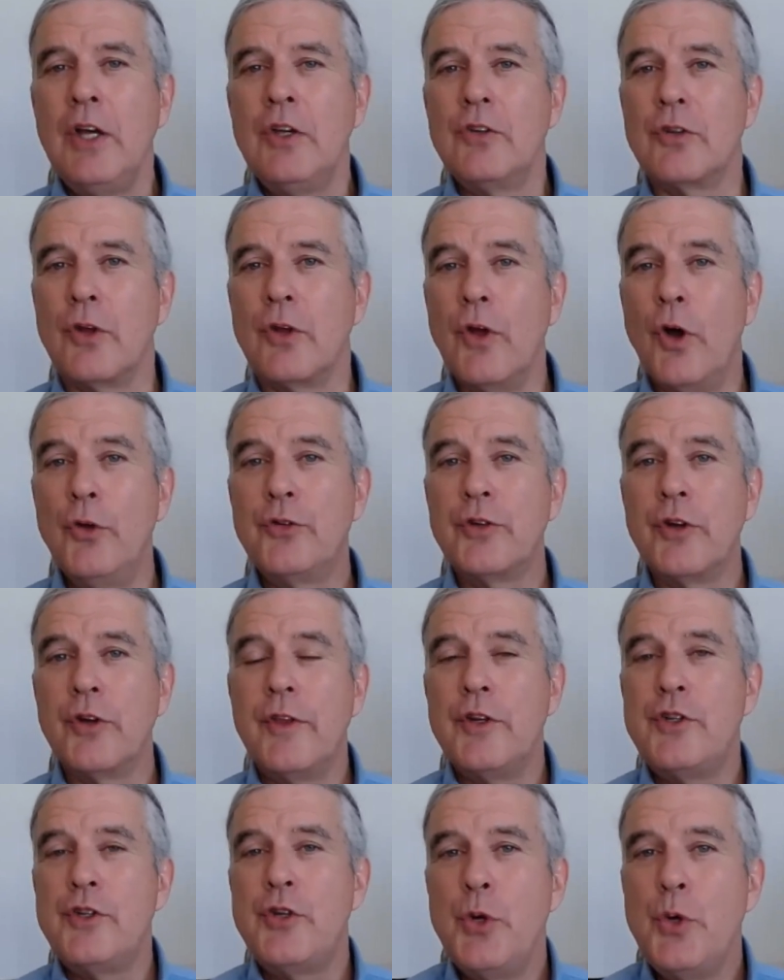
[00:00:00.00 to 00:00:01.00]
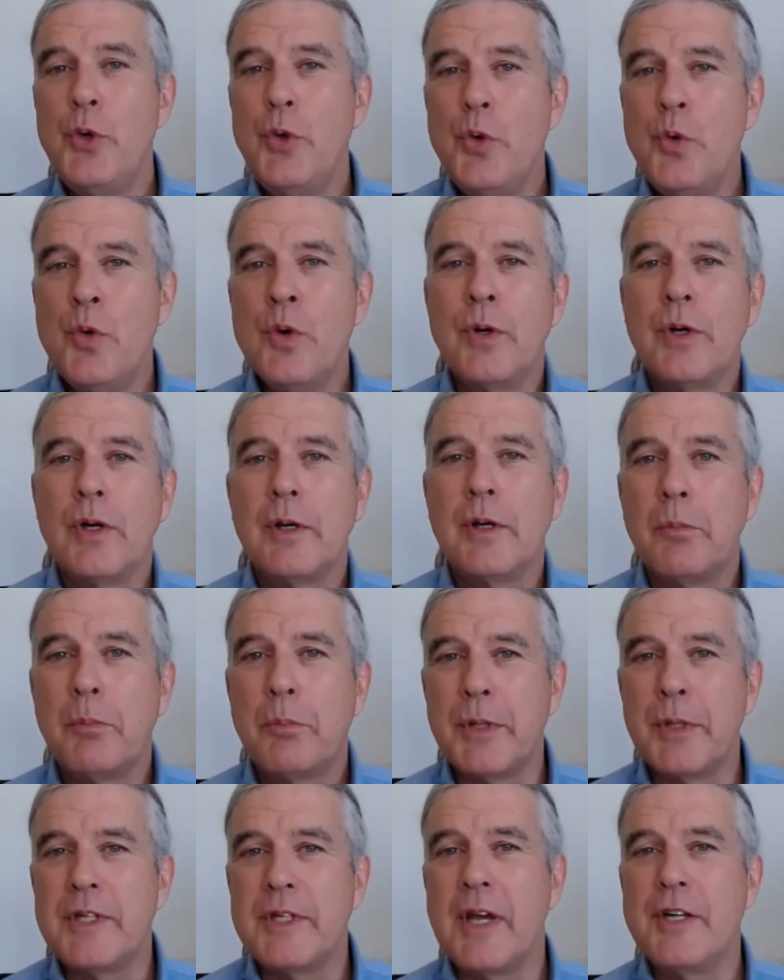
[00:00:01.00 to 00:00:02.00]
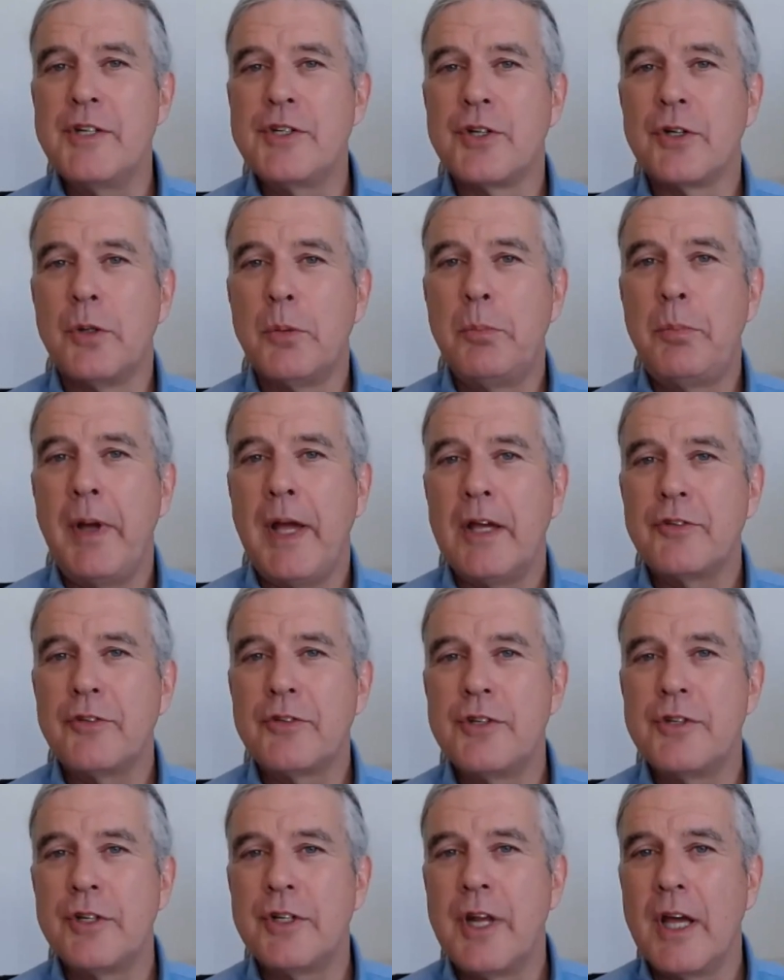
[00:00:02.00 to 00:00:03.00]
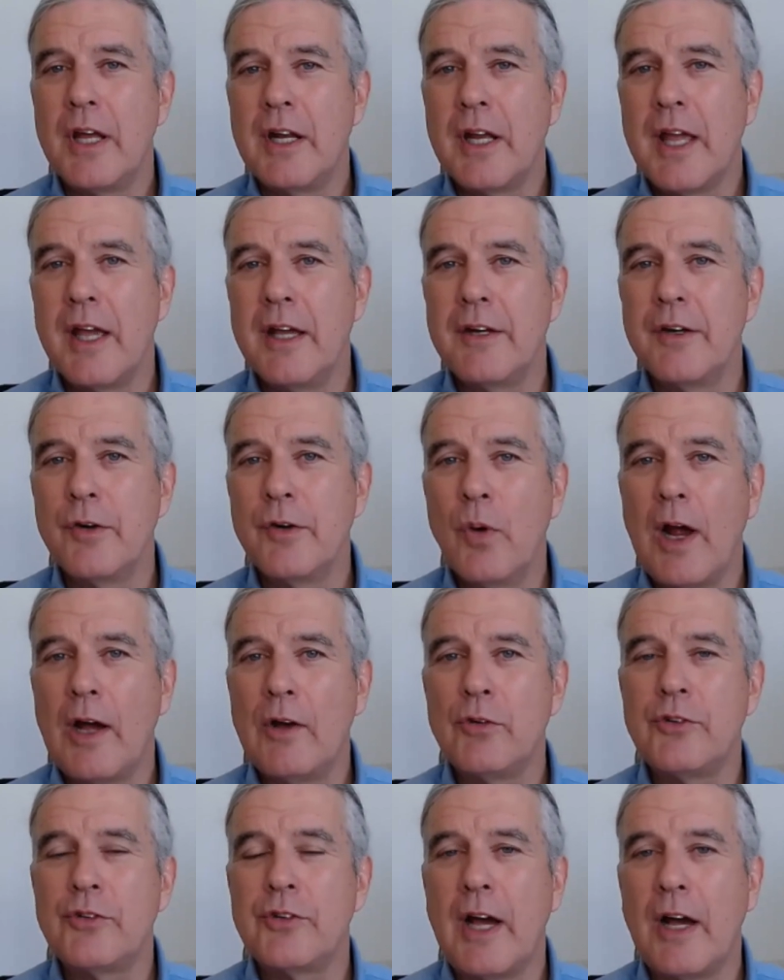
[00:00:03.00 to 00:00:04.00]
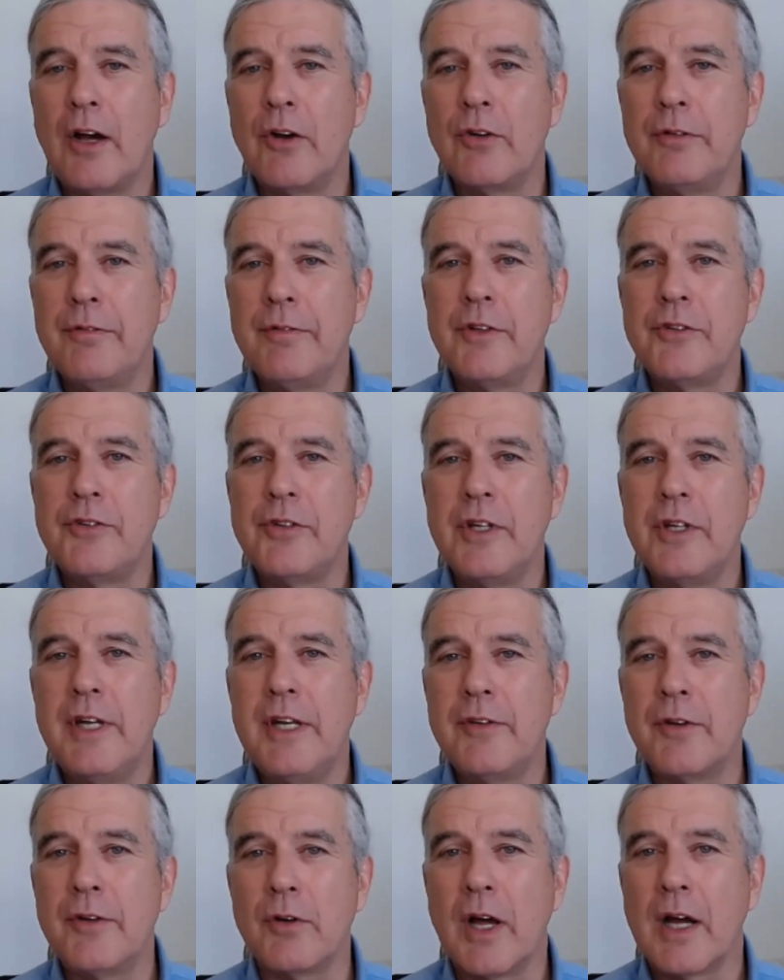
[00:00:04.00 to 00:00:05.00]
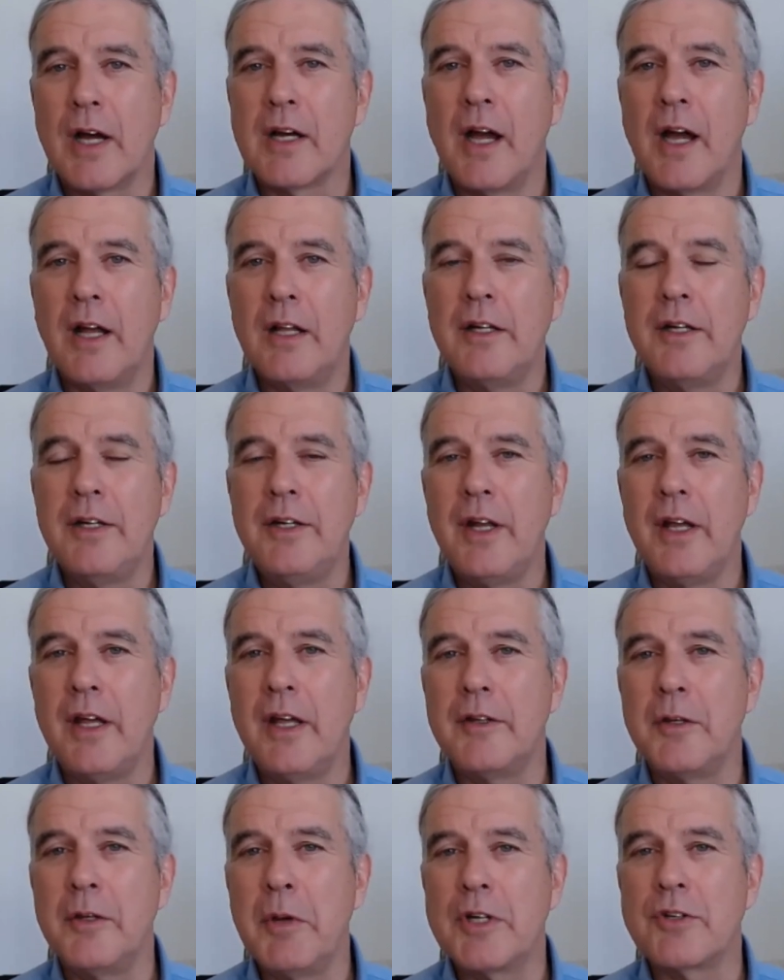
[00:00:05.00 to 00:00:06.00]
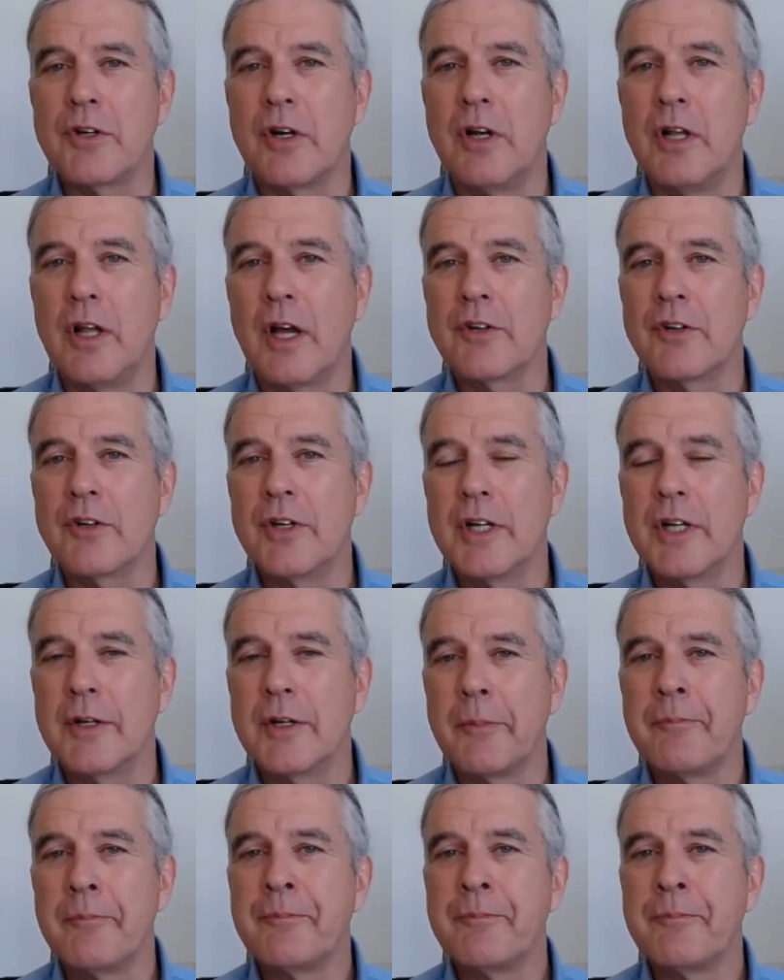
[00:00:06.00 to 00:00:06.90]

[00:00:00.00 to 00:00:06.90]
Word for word: So those are the two potential passenger dedicated routes out of the city, the Rock Island and the Metro Electric.